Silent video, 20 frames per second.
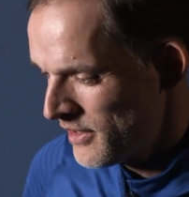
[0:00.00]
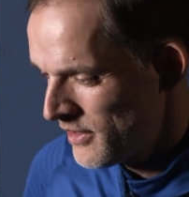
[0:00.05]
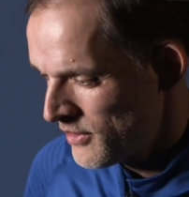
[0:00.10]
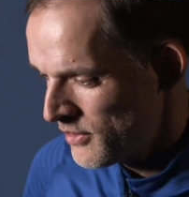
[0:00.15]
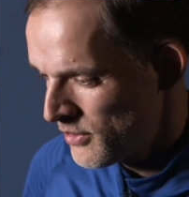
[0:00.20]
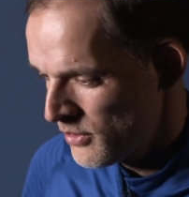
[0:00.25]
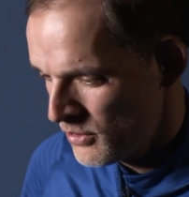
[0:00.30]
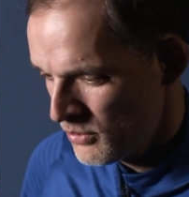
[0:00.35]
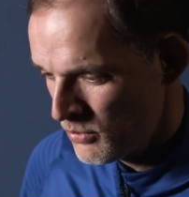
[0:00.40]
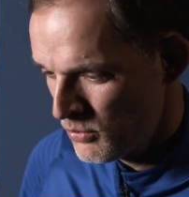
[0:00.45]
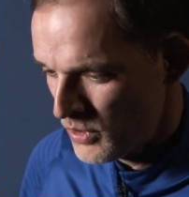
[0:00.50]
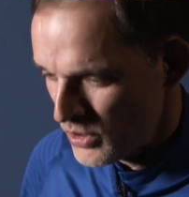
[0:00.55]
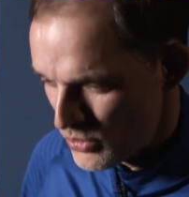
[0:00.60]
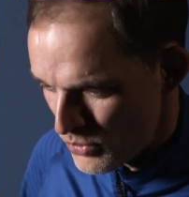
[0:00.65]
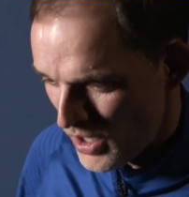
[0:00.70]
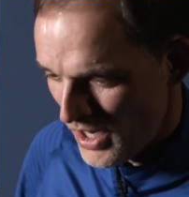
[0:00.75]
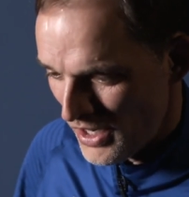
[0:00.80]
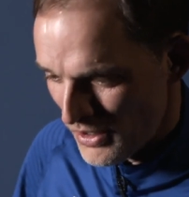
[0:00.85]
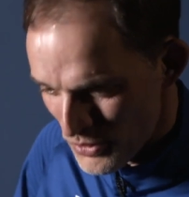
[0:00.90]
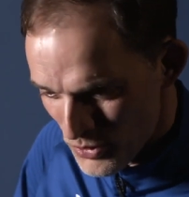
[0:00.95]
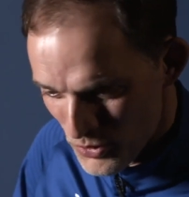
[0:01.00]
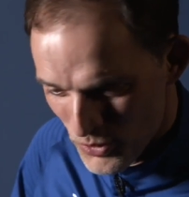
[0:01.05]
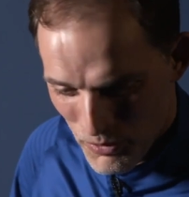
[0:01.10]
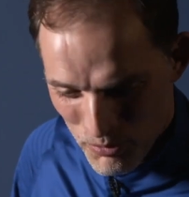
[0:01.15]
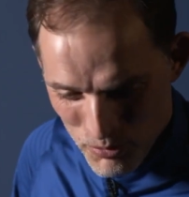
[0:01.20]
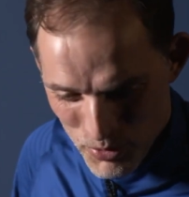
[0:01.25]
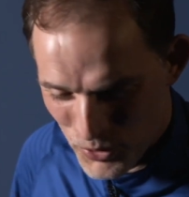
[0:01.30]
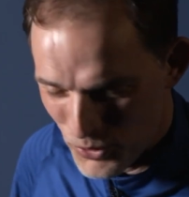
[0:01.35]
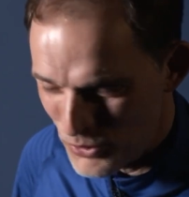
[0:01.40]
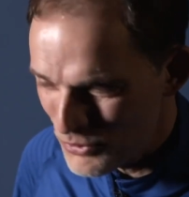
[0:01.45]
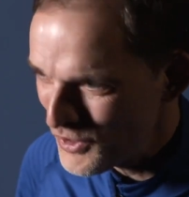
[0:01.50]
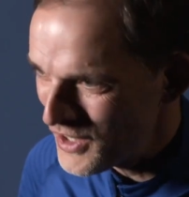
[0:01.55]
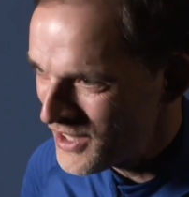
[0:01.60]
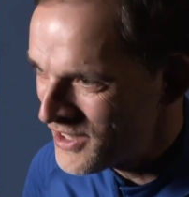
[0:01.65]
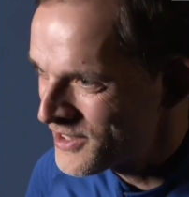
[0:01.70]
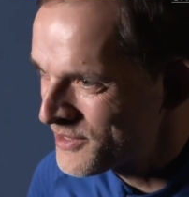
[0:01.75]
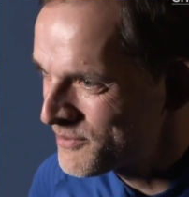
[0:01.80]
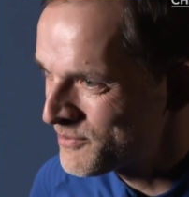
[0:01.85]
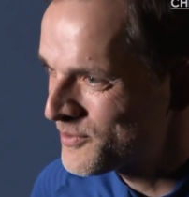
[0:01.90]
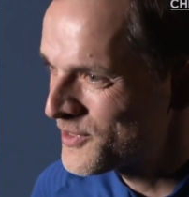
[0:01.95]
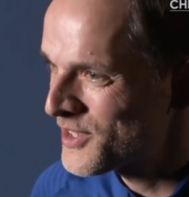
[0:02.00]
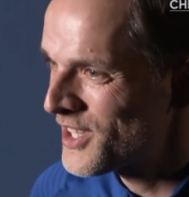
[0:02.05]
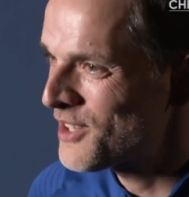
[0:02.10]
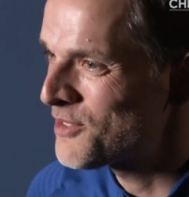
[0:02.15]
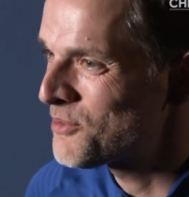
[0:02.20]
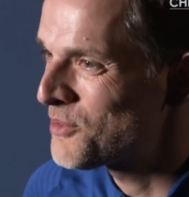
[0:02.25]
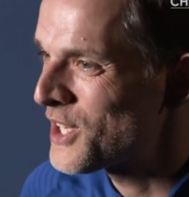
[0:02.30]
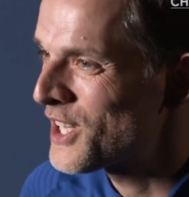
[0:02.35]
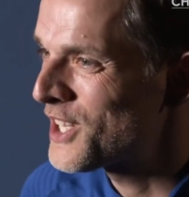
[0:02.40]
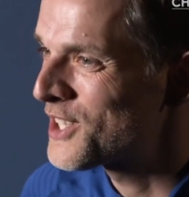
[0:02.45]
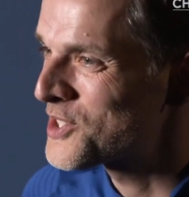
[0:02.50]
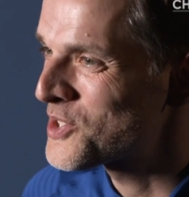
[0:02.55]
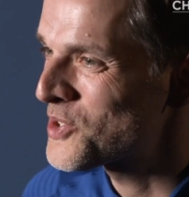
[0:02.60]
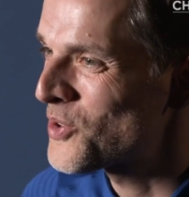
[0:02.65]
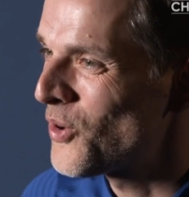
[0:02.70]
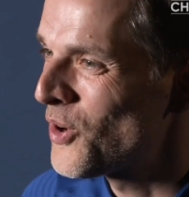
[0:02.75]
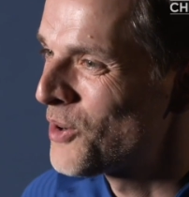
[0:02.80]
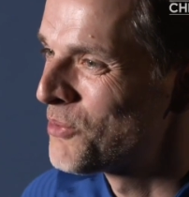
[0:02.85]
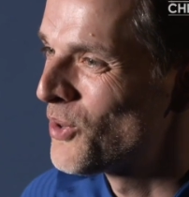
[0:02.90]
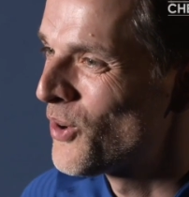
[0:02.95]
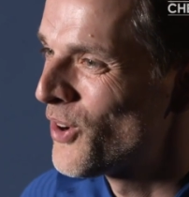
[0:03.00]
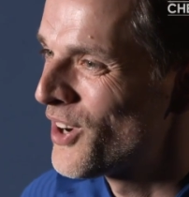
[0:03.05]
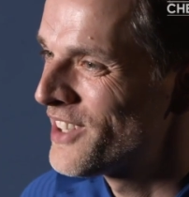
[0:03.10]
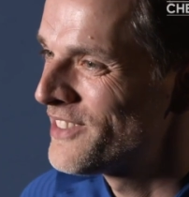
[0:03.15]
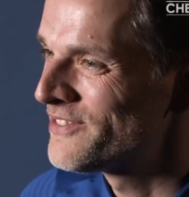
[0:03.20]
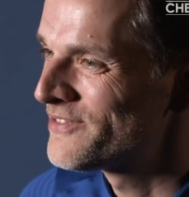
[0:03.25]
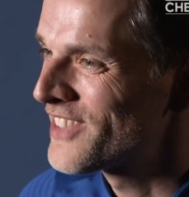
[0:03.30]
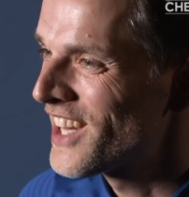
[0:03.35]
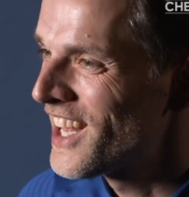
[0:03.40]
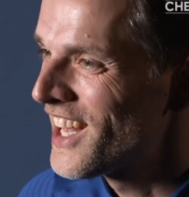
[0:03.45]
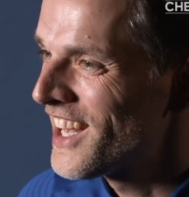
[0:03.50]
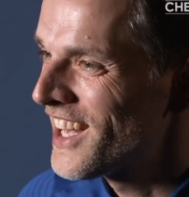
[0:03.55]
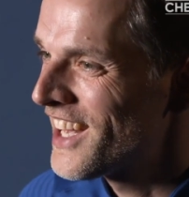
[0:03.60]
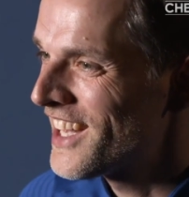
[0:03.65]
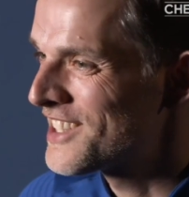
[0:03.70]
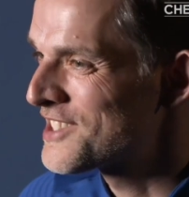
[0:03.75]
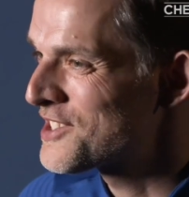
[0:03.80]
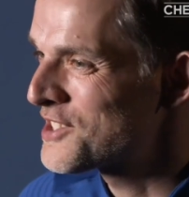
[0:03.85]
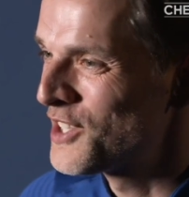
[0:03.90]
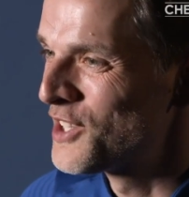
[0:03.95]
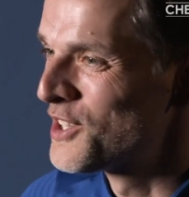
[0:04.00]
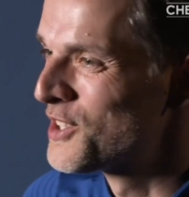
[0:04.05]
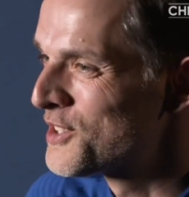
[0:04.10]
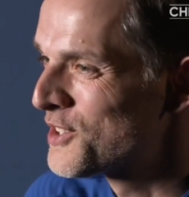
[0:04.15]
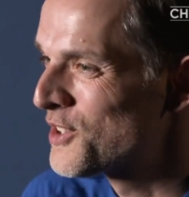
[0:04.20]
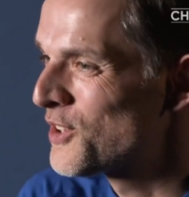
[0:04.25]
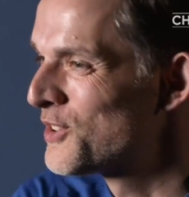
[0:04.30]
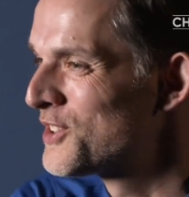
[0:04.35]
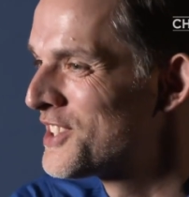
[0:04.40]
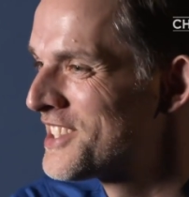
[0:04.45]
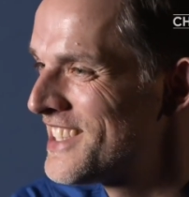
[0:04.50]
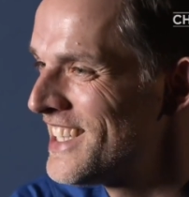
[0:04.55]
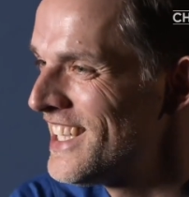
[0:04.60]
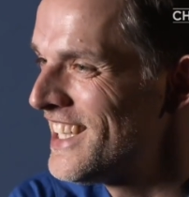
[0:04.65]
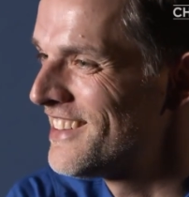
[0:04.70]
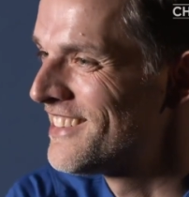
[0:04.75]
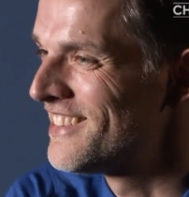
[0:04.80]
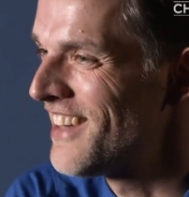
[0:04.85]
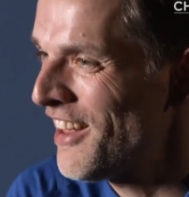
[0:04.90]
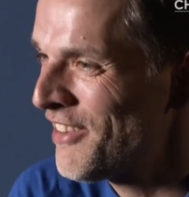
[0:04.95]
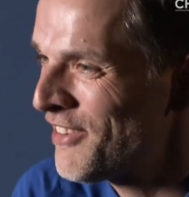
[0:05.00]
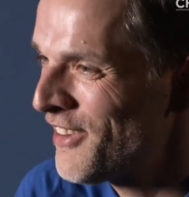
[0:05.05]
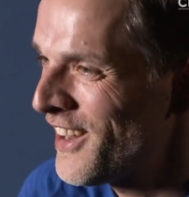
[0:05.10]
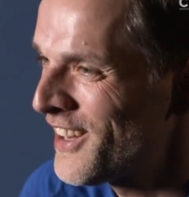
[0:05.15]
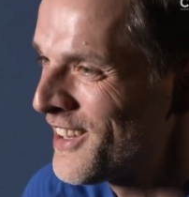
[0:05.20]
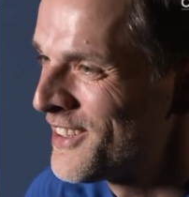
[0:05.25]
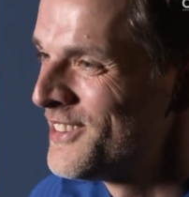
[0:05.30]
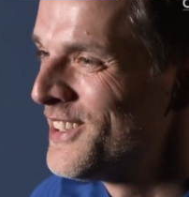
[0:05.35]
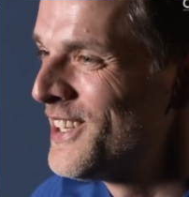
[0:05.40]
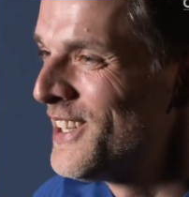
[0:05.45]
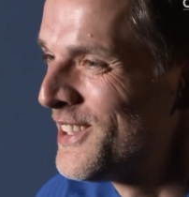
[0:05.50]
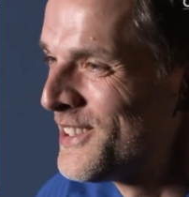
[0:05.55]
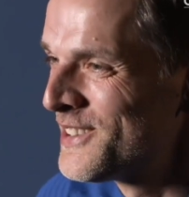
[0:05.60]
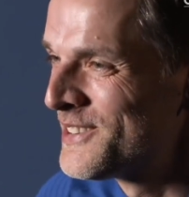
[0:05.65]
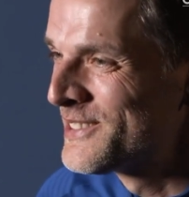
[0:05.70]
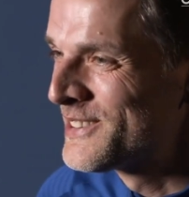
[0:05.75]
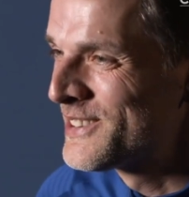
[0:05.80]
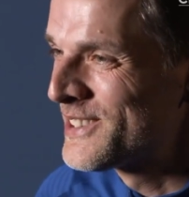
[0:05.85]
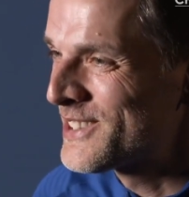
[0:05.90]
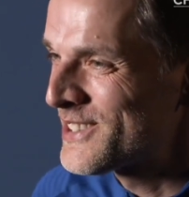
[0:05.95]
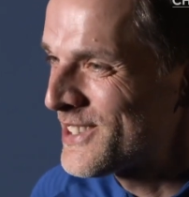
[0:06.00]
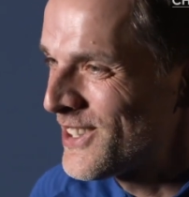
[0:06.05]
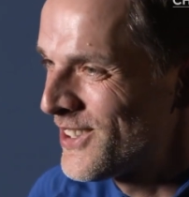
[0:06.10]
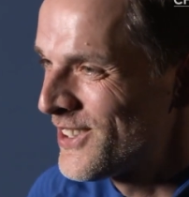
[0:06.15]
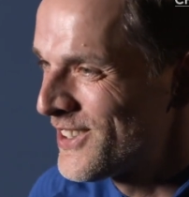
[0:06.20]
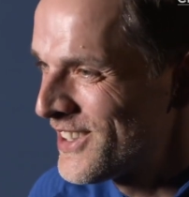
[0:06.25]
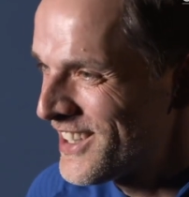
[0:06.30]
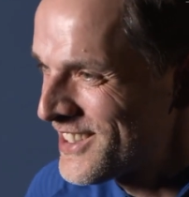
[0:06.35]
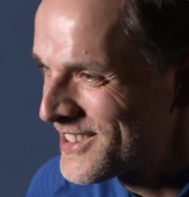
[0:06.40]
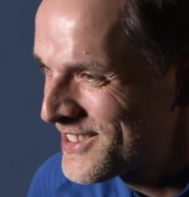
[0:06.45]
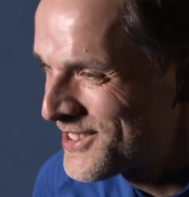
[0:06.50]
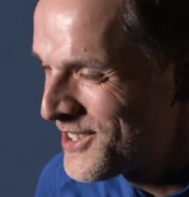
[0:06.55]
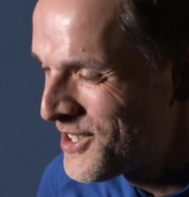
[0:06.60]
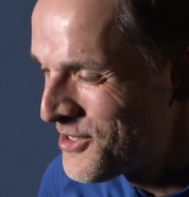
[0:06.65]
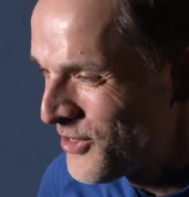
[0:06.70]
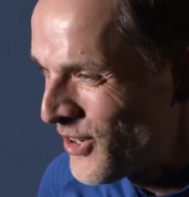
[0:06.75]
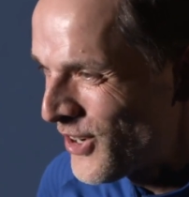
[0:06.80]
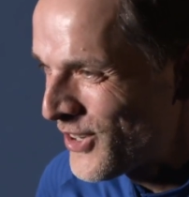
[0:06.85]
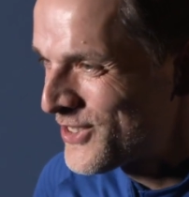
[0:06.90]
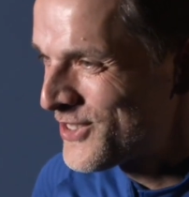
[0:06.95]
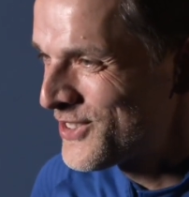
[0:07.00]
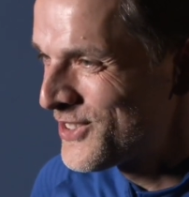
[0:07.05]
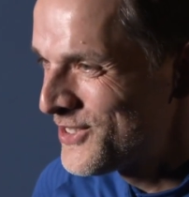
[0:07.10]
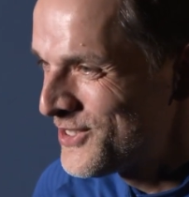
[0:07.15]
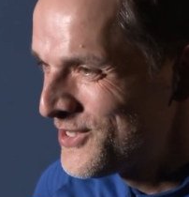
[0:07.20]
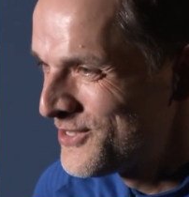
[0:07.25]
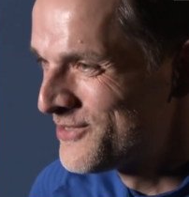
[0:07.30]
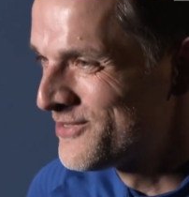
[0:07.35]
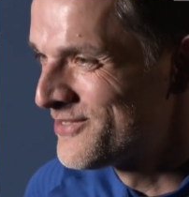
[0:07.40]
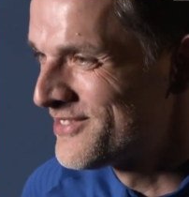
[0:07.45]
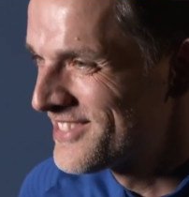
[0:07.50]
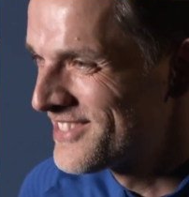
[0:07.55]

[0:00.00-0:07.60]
and uh, we try to improve here that we can score more and still concede nothing. So there's still work to do.